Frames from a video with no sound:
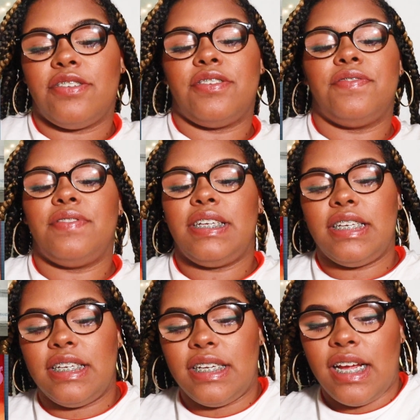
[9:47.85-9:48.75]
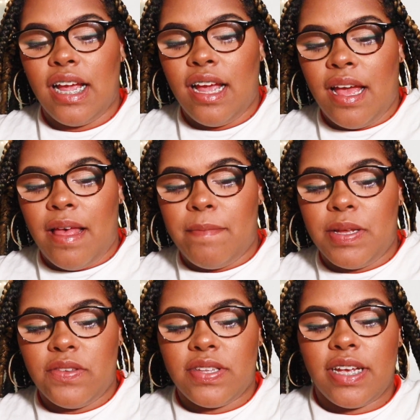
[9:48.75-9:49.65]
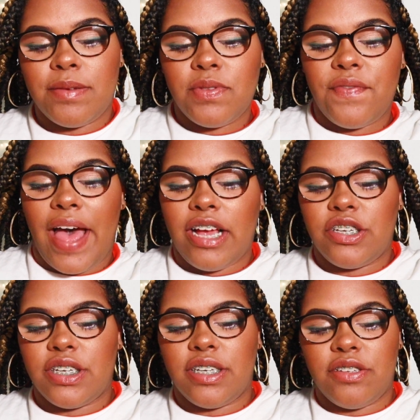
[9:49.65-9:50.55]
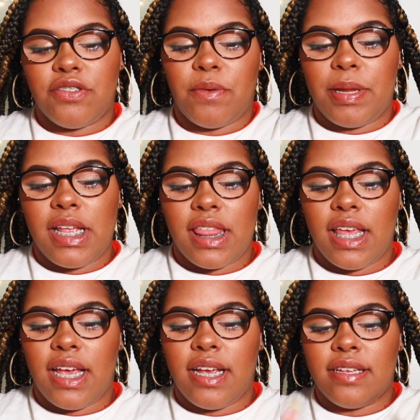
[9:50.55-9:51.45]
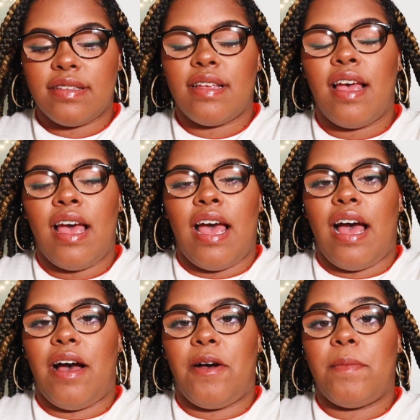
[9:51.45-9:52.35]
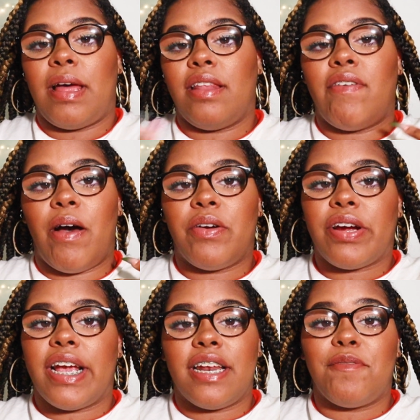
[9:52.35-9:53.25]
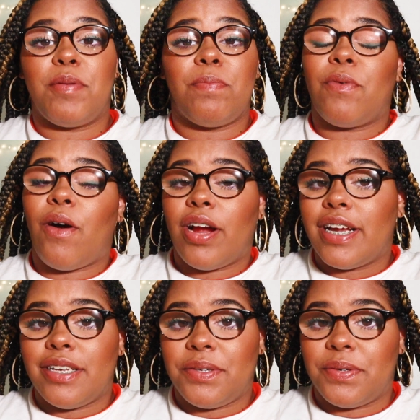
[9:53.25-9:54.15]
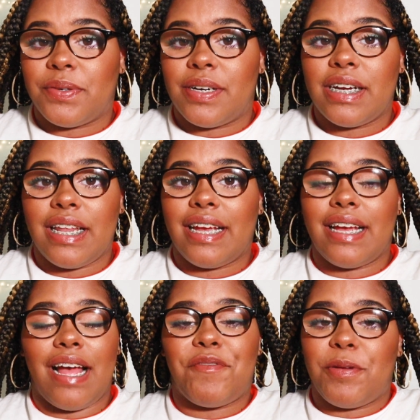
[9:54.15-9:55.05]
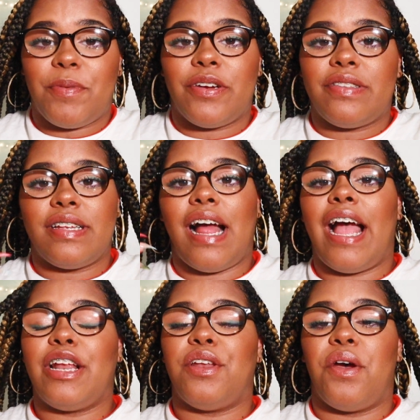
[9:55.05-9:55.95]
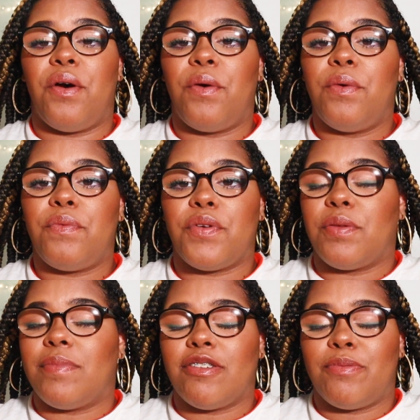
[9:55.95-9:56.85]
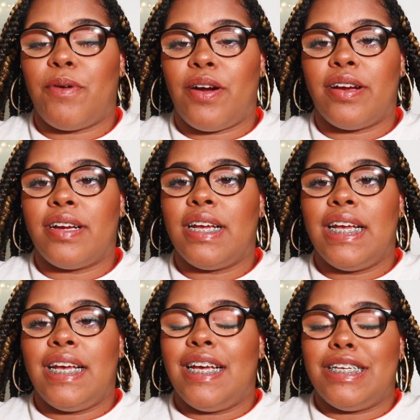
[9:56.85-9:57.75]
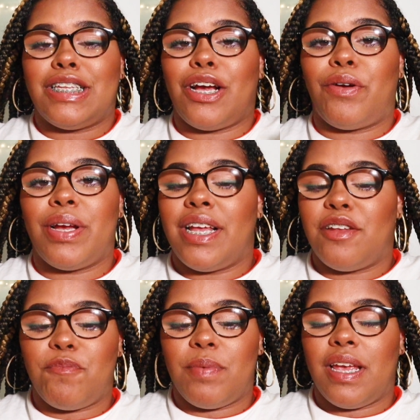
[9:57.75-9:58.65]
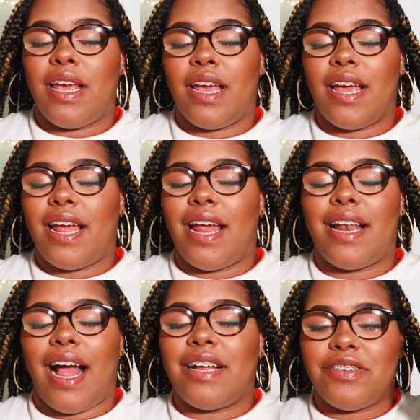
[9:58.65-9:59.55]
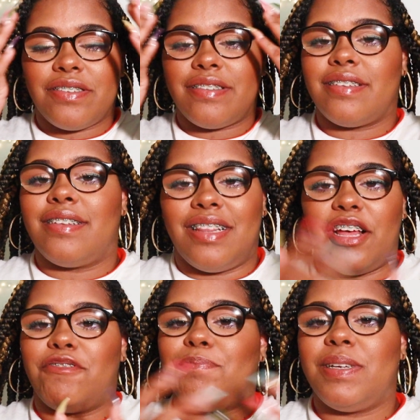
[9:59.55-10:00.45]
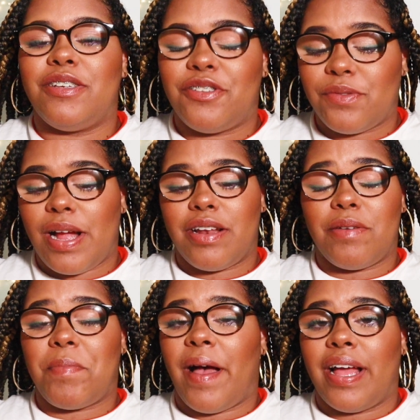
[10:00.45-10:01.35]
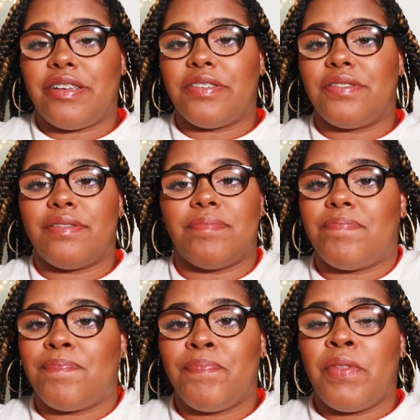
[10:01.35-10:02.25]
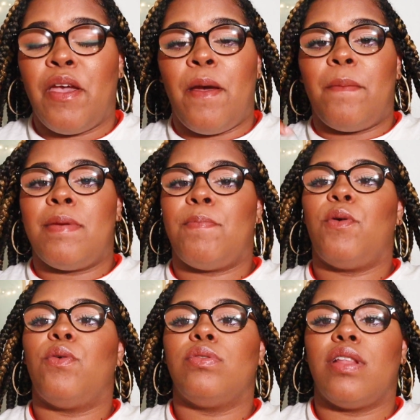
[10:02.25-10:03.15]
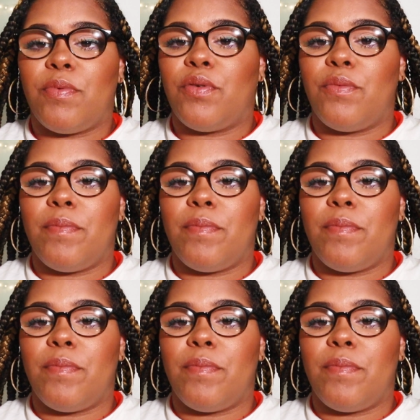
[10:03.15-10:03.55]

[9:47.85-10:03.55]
graffiti, museums, fashion, so many things. I love how creative people are in New York. Like every person I know for the most part is a creative being, and I just love being surrounded by just people who